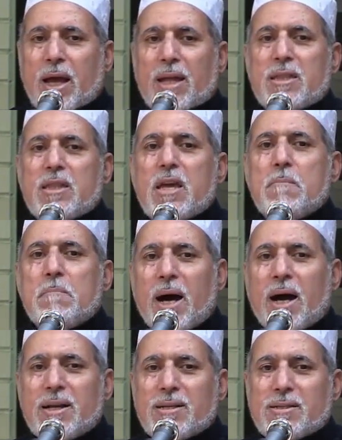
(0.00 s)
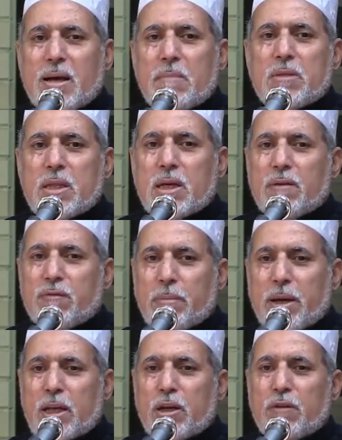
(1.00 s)
and they buy something from
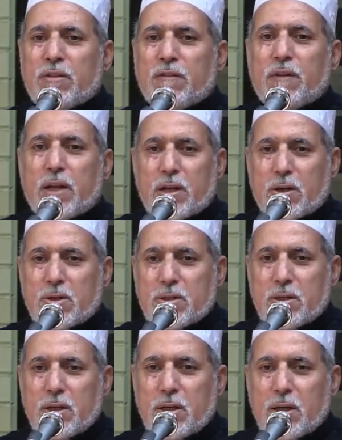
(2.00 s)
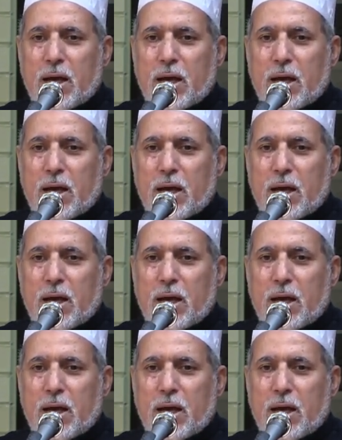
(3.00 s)
any of the vendors,